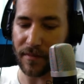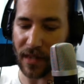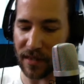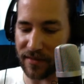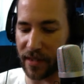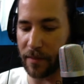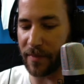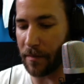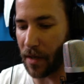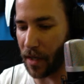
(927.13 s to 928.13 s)
stick them in
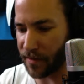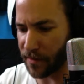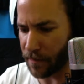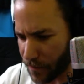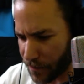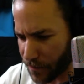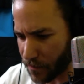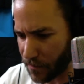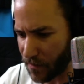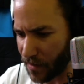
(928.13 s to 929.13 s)
the box.
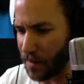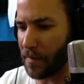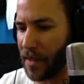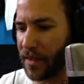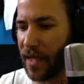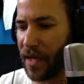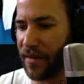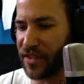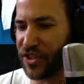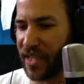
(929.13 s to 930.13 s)
But now
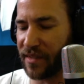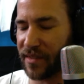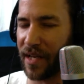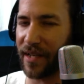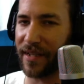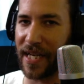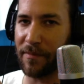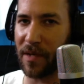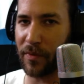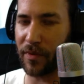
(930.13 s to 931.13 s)
that Shannon's kind of
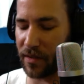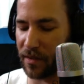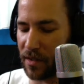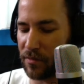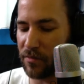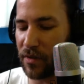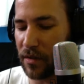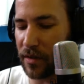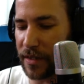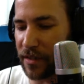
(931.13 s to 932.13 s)
came up with a, a
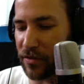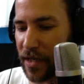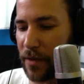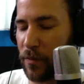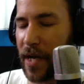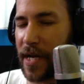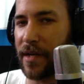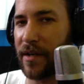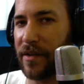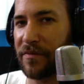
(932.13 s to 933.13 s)
really great
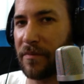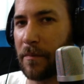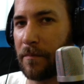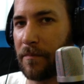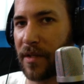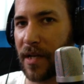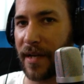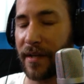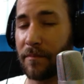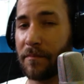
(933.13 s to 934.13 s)
way of
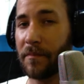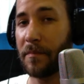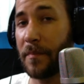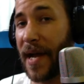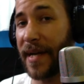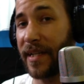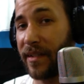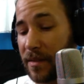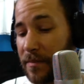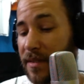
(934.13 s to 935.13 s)
kind of
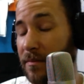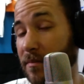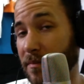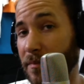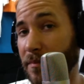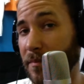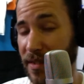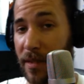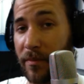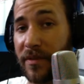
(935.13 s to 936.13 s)
packing them and
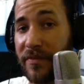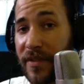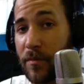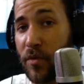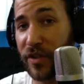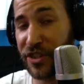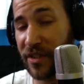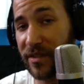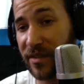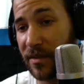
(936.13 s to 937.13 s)
being able to fit more
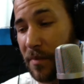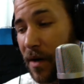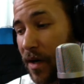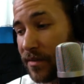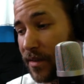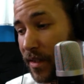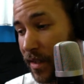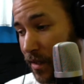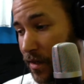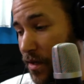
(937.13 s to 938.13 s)
shirts in a box.
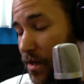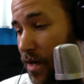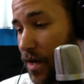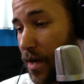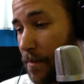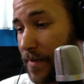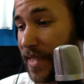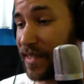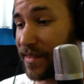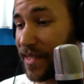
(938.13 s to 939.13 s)
Um,
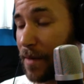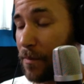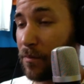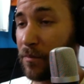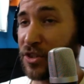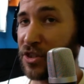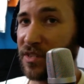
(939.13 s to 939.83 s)
anytime she